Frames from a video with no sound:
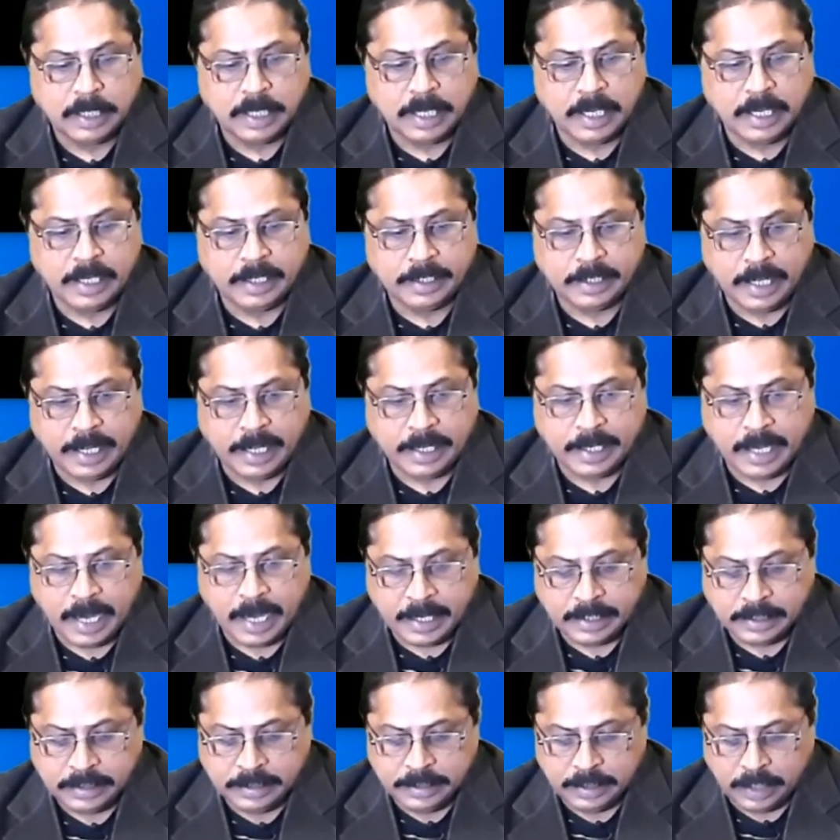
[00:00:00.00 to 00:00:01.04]
and I
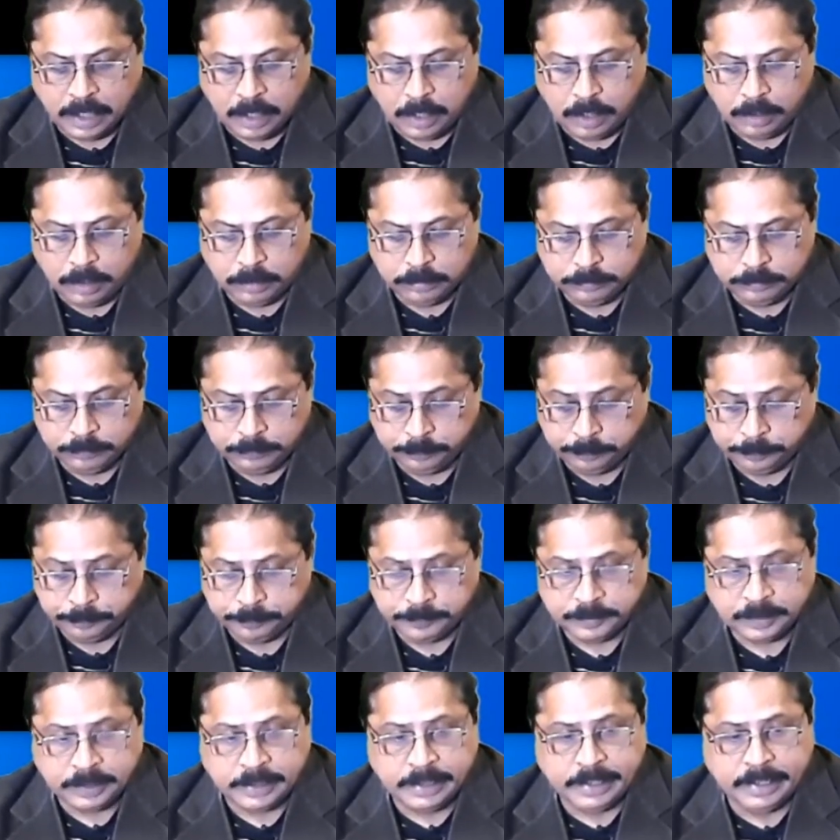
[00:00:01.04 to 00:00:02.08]
write down
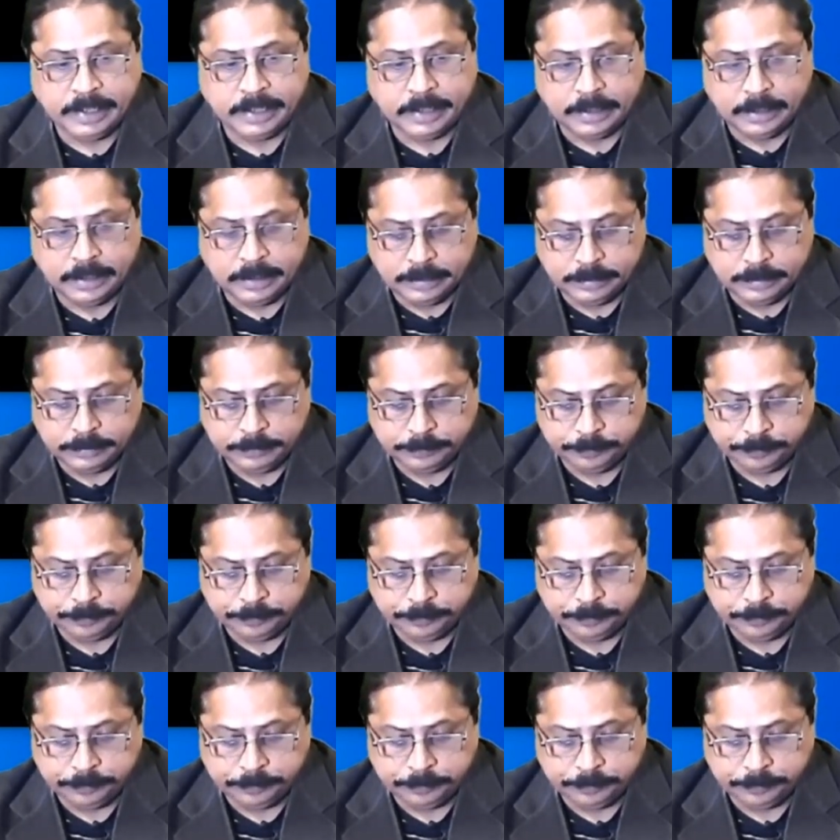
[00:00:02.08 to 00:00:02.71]
here